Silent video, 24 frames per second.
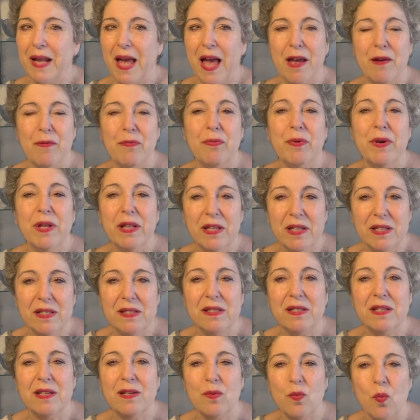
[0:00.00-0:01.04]
I really
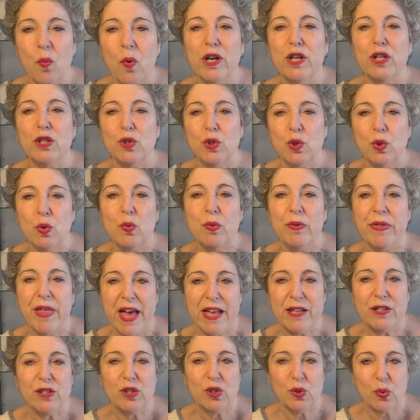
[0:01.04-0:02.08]
didn't want to do
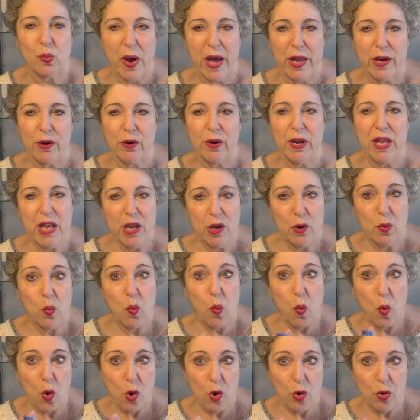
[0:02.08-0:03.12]
that sweater in
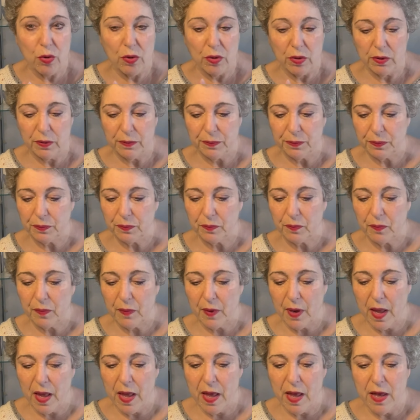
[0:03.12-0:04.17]
wool.
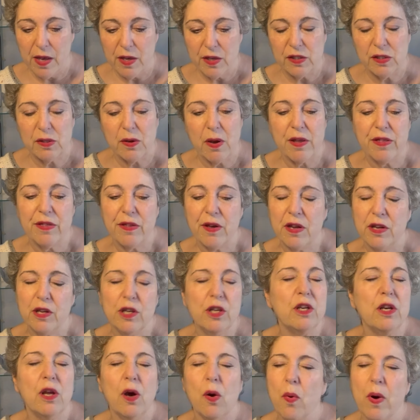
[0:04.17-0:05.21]
So I thought,
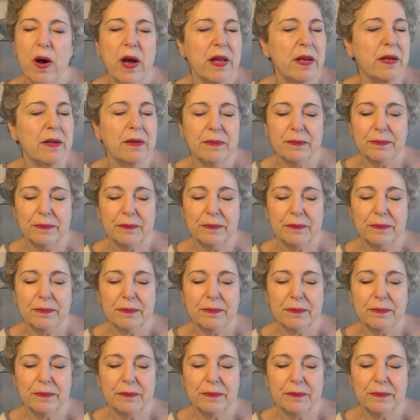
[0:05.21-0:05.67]
you know what?